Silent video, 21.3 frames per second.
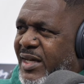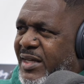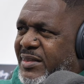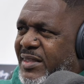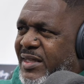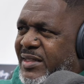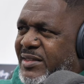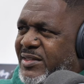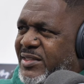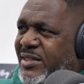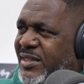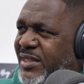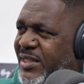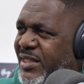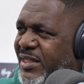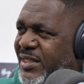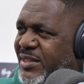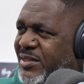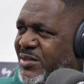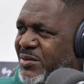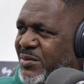I think she
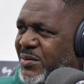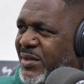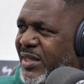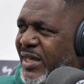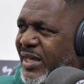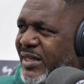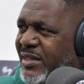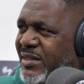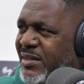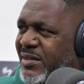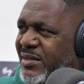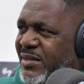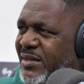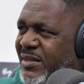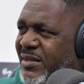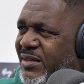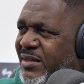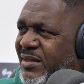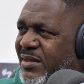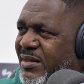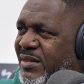did do that.
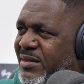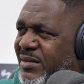I think